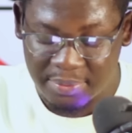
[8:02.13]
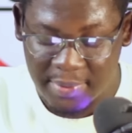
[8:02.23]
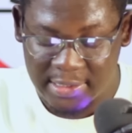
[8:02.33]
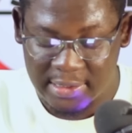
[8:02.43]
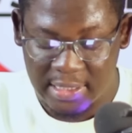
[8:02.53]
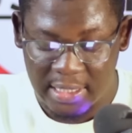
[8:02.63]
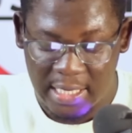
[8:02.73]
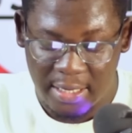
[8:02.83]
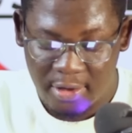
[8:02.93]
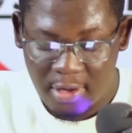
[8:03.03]
matches in
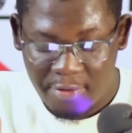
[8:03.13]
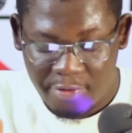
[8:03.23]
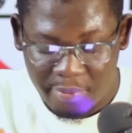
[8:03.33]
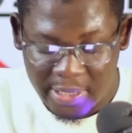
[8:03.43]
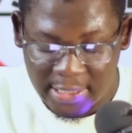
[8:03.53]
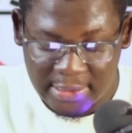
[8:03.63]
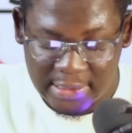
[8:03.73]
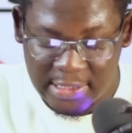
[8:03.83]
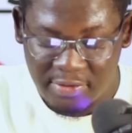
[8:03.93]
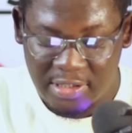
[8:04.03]
there from
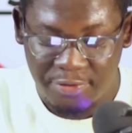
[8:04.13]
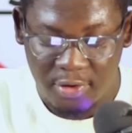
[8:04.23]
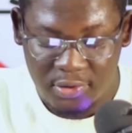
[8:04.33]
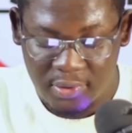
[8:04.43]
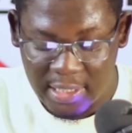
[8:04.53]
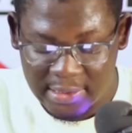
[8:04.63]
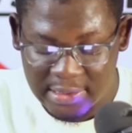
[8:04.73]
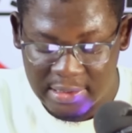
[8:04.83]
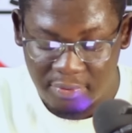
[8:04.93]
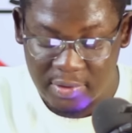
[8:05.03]
1974 to
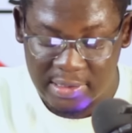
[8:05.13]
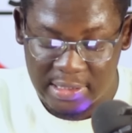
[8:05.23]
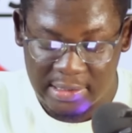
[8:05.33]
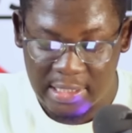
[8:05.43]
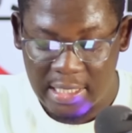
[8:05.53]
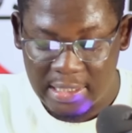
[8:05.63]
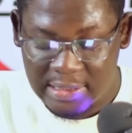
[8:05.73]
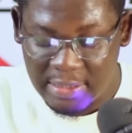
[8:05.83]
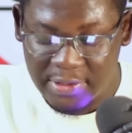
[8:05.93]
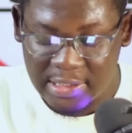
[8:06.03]
1976.
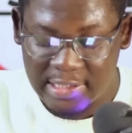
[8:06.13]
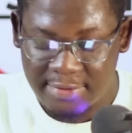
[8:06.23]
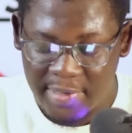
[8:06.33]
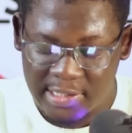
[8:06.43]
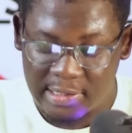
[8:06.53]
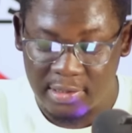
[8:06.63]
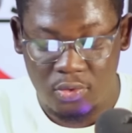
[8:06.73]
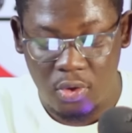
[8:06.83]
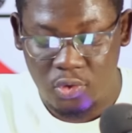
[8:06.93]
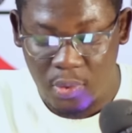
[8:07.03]
76 matches, he
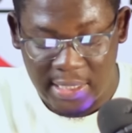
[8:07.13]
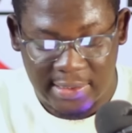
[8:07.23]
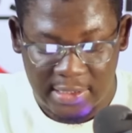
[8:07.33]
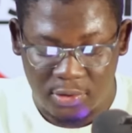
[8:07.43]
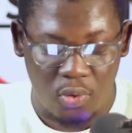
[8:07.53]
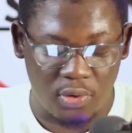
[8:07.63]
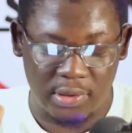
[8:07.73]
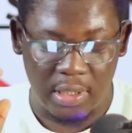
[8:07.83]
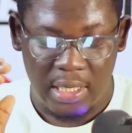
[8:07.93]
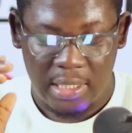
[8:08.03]
scored 26 goals.